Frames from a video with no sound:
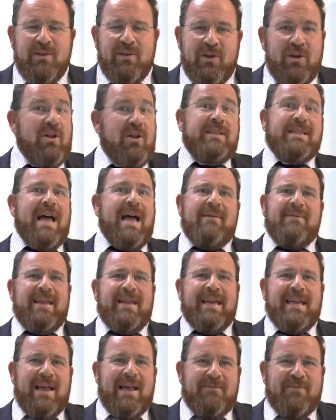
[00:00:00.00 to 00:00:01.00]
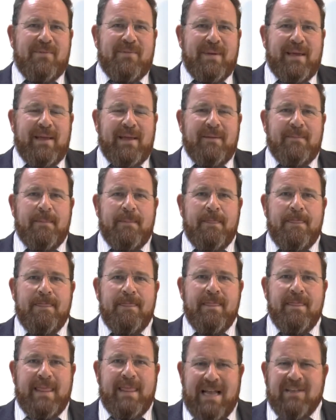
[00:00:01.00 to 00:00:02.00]
You're not davening enough for me.
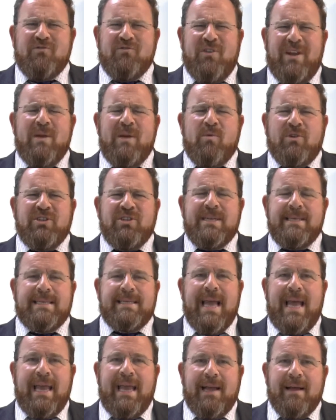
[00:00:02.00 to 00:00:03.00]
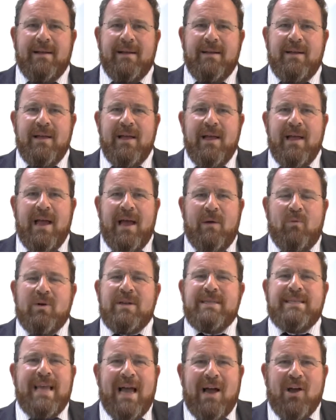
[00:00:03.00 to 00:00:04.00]
That's really what she's saying. And what
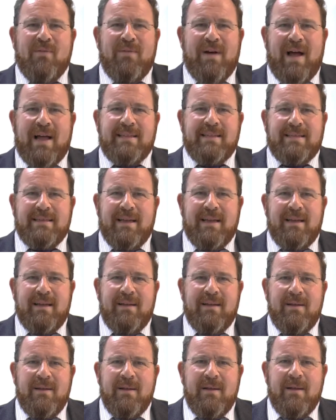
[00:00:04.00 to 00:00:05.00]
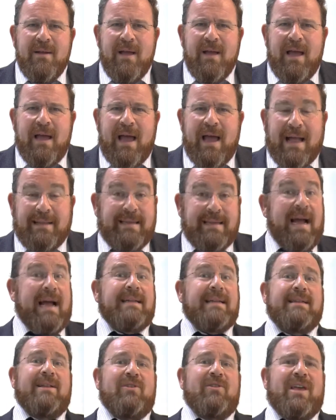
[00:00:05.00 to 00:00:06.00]
does Yaakov answer?
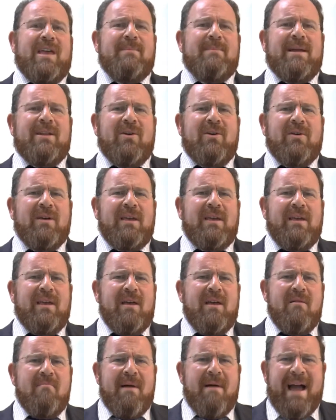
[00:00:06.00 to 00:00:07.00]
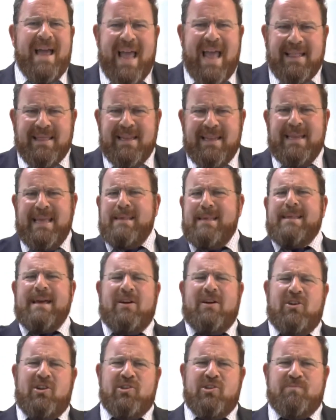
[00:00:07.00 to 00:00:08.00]
Am I underneath
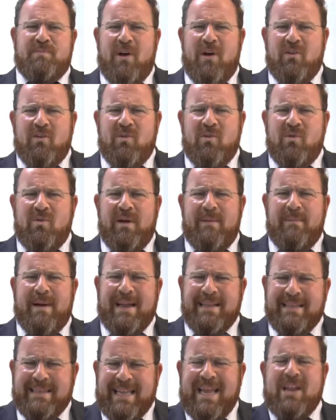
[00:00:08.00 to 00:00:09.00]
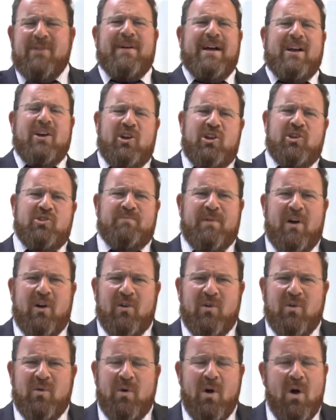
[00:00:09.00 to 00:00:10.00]
HaKadosh Baruch Hu? Am I instead of HaKadosh
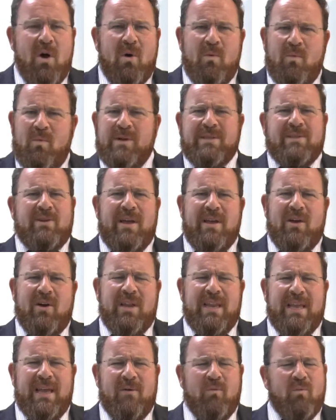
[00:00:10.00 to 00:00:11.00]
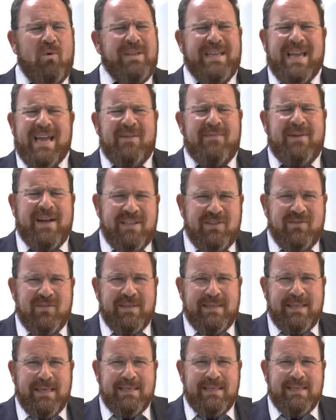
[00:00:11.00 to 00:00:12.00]
Baruch Hu? What's going on here? What kind of answer
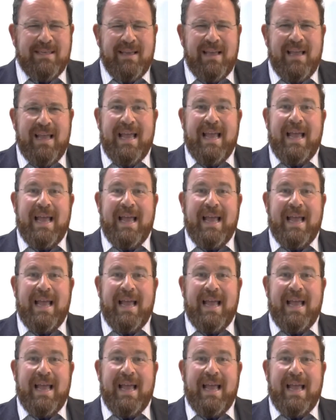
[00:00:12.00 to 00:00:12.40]
is this?